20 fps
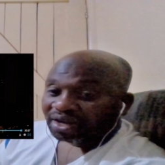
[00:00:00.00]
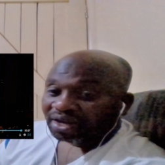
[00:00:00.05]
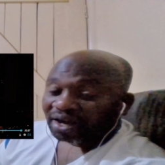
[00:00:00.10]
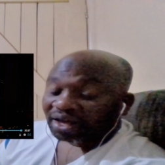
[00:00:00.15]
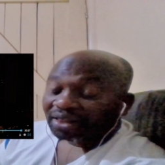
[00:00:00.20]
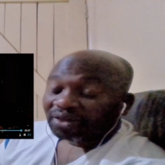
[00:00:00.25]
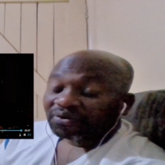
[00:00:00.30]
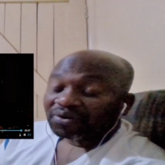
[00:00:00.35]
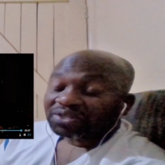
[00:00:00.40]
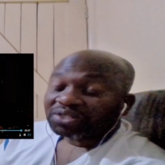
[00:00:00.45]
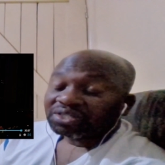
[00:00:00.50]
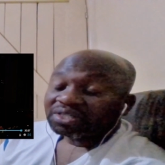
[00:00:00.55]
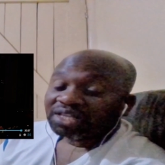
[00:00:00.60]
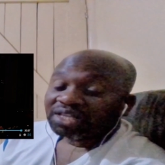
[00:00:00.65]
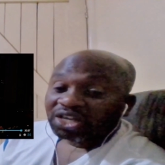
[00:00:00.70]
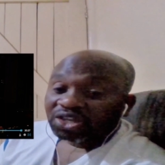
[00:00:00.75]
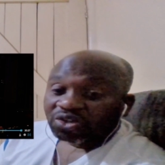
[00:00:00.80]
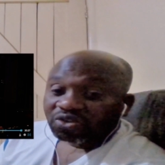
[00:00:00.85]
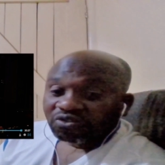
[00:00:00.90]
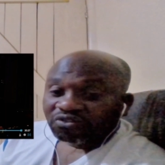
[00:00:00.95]
Otherwise,
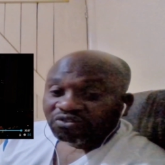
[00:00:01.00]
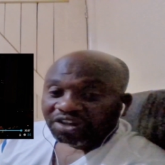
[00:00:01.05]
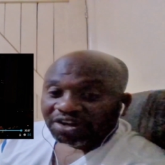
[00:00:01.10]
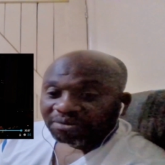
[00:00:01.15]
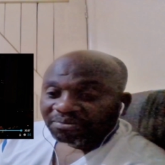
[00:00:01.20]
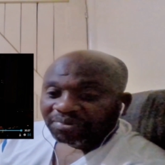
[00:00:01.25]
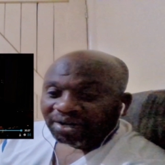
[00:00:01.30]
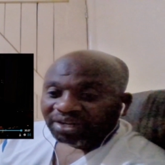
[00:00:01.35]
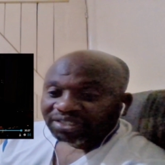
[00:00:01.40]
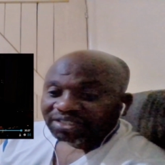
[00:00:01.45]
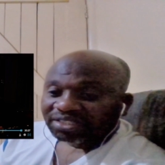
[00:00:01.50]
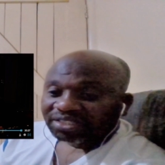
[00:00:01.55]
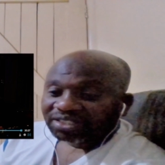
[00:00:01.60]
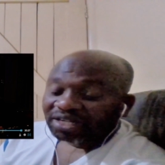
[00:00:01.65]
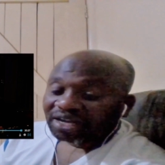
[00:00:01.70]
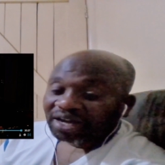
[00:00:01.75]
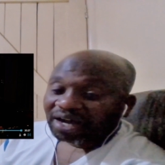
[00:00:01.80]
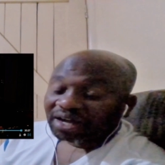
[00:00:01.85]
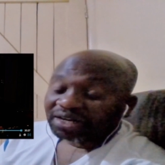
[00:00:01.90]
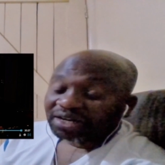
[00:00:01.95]
thank you very much.
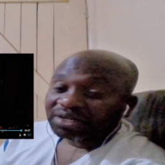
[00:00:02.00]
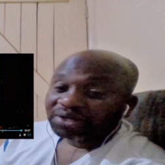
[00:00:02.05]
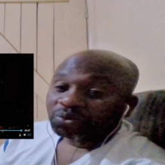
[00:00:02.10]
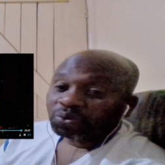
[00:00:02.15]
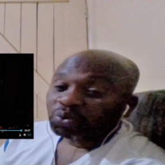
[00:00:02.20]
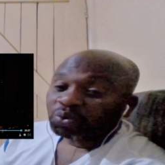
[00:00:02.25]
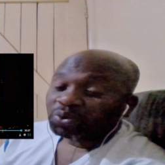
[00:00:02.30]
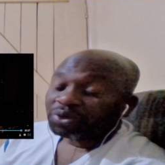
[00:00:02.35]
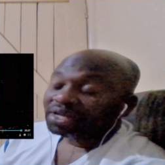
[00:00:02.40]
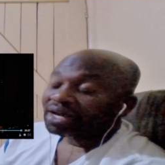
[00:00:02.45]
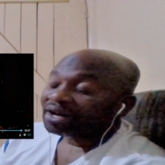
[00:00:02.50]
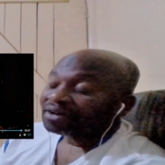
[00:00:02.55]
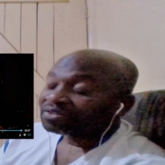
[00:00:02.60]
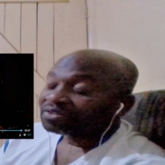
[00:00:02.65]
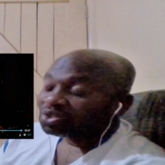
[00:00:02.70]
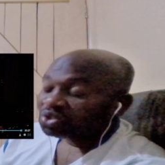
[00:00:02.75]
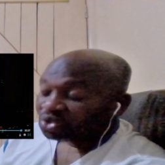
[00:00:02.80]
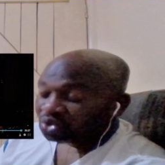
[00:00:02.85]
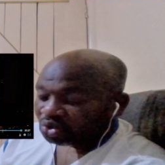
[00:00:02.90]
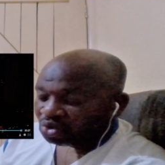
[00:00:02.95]
And we are
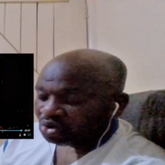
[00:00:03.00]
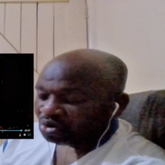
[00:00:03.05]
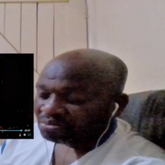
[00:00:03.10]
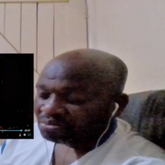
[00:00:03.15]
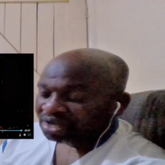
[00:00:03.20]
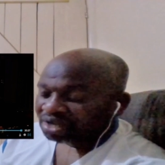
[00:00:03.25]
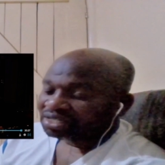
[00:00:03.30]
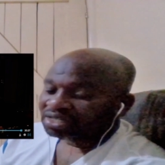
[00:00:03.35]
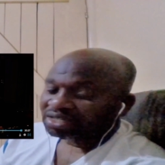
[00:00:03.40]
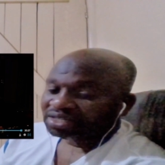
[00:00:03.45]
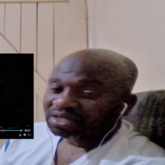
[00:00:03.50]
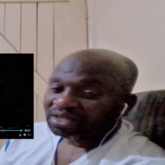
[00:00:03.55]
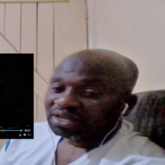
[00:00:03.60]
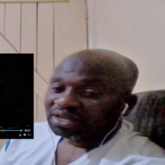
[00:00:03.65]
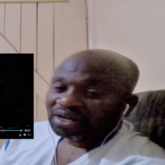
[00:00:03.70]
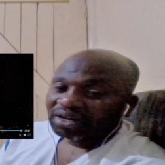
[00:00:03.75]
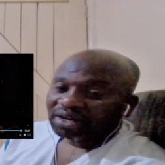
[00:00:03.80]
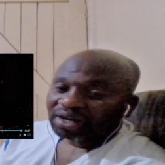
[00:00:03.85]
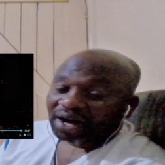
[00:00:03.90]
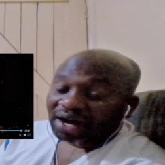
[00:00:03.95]
so much
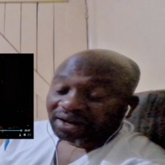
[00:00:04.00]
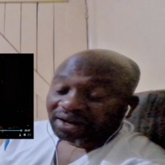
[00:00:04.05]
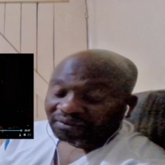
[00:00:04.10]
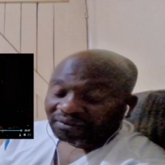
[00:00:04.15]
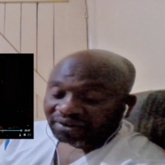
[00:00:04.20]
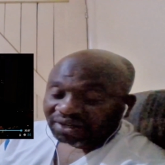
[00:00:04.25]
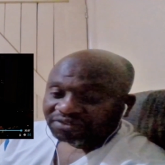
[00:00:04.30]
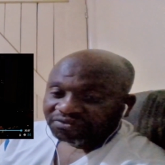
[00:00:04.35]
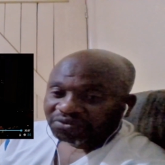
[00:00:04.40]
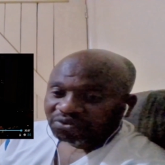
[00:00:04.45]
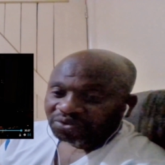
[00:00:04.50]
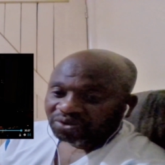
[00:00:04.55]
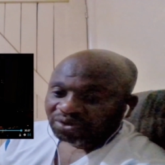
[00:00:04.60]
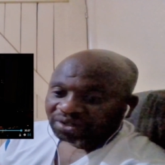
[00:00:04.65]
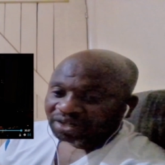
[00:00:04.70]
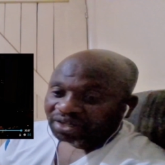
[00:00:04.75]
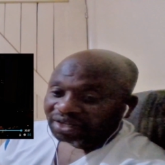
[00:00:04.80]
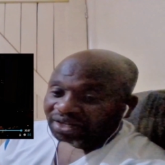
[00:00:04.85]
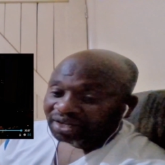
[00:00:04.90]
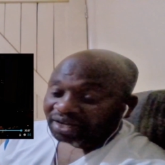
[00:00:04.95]
uh, grateful
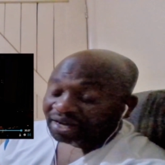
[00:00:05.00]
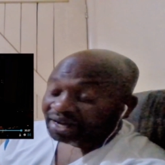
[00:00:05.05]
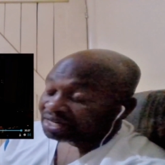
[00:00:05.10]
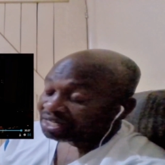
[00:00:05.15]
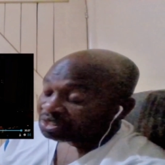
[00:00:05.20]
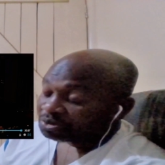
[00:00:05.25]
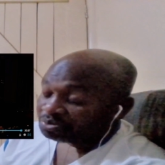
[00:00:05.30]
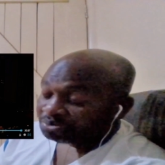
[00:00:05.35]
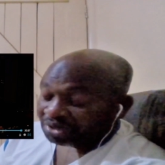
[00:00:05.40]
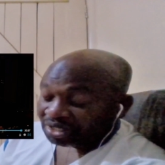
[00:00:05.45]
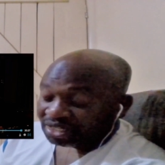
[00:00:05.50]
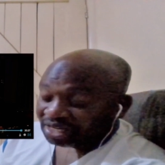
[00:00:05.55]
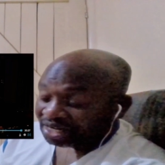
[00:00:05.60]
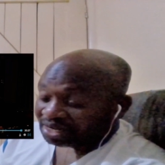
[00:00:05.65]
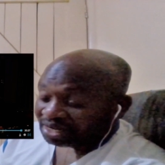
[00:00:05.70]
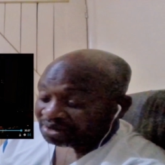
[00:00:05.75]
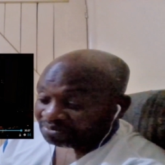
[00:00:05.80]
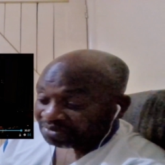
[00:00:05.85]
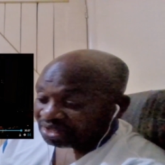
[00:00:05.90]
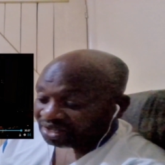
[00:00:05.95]
and
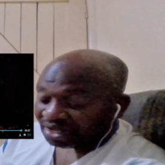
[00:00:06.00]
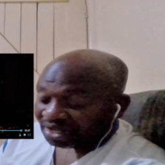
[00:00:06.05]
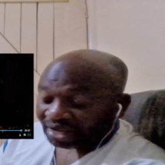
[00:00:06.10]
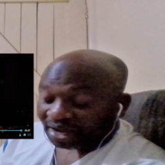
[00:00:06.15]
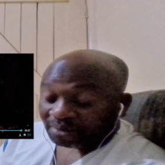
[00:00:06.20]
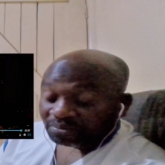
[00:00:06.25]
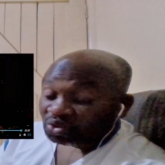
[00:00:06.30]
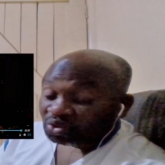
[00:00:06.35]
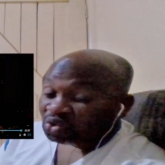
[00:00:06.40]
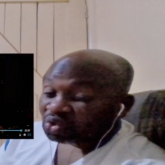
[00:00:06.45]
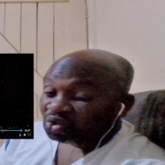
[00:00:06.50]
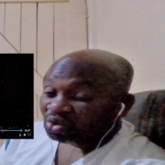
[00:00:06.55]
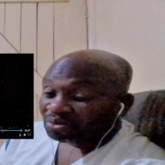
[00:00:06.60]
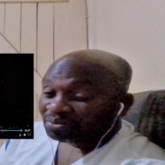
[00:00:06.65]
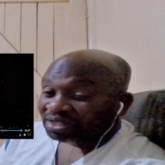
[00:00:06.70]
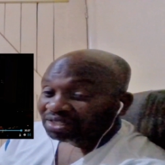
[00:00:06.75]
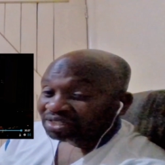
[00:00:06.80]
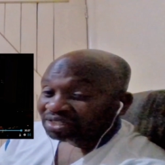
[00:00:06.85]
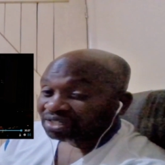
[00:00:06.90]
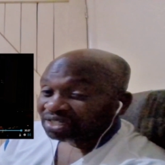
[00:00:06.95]
especially me i'm so
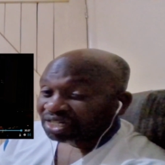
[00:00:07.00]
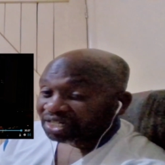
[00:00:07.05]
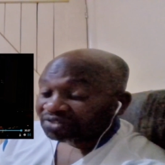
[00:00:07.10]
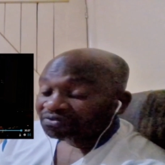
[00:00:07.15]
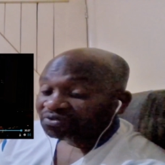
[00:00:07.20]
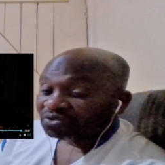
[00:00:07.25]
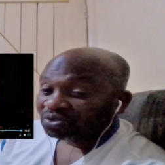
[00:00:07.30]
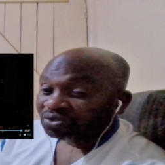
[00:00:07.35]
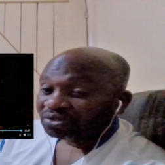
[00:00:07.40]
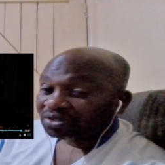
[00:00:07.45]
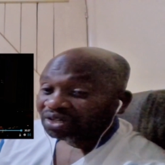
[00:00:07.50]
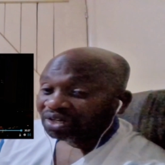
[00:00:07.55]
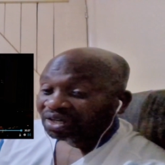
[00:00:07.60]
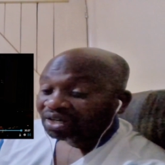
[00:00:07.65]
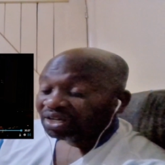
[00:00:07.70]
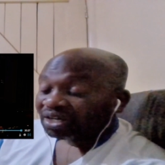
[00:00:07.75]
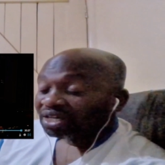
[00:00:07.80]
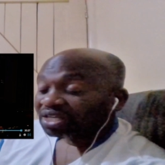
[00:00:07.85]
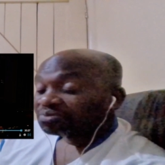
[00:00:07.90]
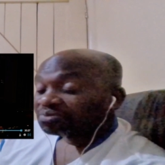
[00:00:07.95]
much grateful
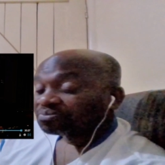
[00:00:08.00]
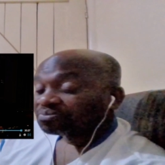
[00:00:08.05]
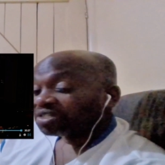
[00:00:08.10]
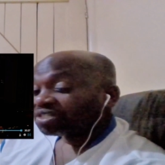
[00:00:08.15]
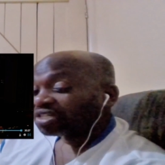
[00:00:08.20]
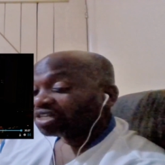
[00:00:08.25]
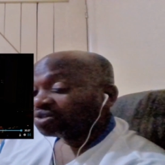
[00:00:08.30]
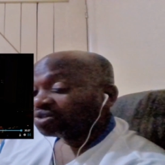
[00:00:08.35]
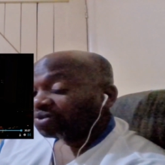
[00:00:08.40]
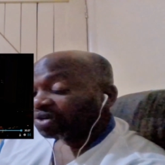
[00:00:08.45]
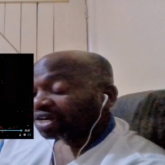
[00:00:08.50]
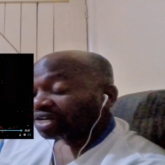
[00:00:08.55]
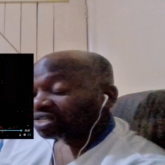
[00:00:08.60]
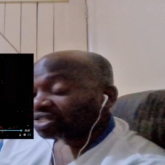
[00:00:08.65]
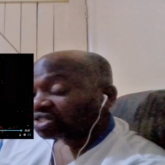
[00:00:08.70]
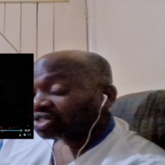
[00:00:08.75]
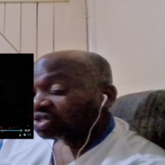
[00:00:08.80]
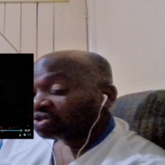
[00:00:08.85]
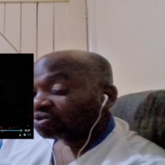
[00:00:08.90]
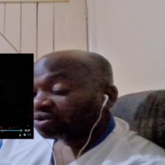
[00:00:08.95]
especially when i
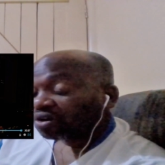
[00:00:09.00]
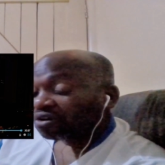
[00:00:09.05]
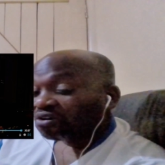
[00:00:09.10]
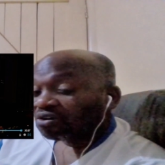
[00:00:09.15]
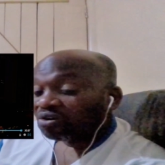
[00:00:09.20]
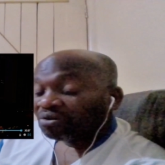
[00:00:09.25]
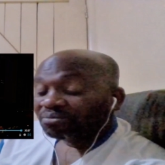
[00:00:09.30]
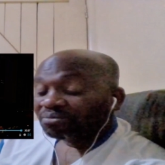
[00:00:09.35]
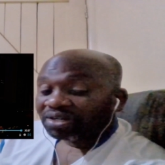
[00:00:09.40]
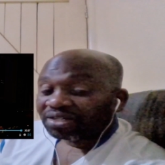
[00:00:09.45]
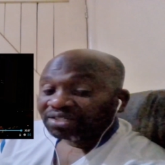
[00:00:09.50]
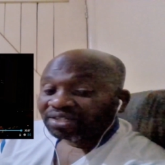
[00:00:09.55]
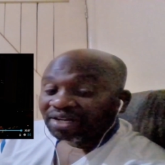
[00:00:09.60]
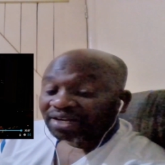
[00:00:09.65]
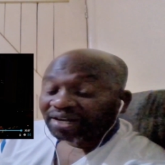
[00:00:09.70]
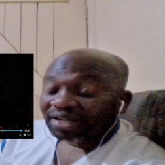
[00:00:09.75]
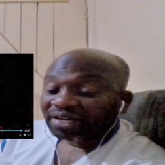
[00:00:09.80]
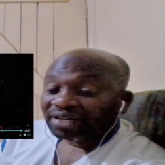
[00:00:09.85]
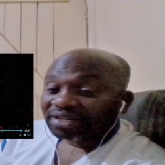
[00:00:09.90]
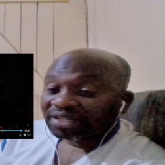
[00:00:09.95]
see your comments
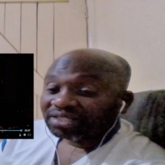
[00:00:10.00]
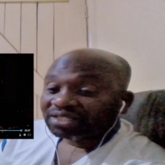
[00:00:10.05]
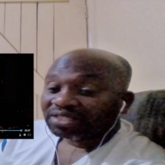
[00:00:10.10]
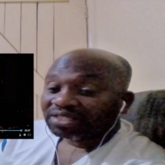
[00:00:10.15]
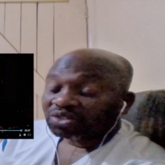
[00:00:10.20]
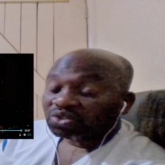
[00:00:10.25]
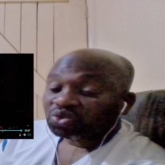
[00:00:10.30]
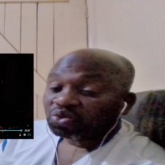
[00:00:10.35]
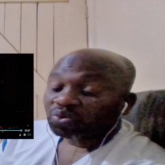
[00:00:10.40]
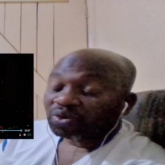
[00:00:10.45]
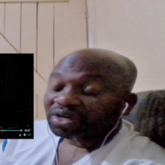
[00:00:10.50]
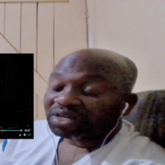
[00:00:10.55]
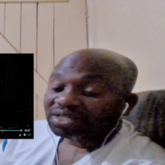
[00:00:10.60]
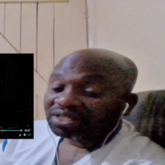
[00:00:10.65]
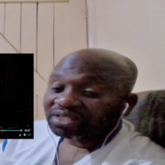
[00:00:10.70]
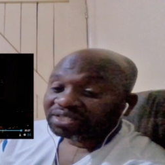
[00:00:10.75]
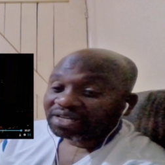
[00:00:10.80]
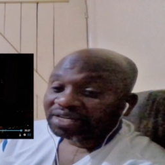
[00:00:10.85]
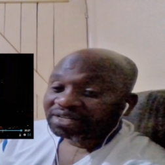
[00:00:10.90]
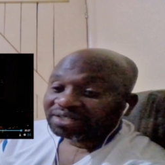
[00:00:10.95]
and i listen to your
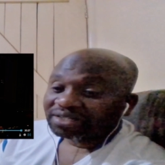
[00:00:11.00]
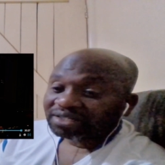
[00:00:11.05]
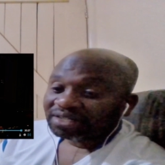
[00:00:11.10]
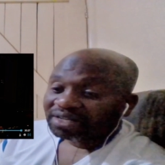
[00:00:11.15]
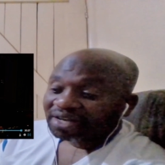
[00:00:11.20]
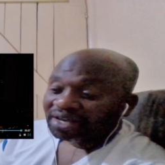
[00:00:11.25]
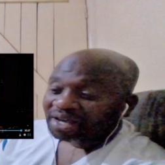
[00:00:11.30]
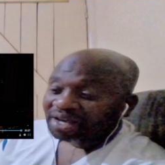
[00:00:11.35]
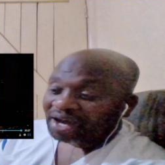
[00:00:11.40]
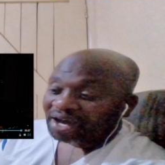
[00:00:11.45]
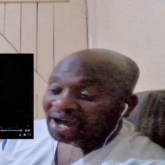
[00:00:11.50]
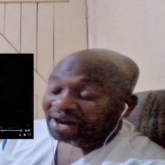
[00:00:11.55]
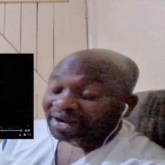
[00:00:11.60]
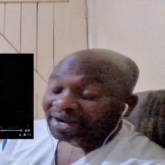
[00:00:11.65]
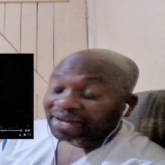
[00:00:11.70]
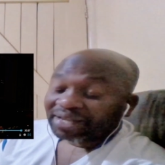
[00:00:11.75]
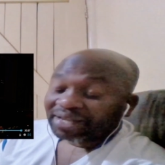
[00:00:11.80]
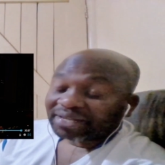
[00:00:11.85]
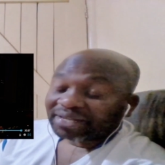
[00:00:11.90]
insights and i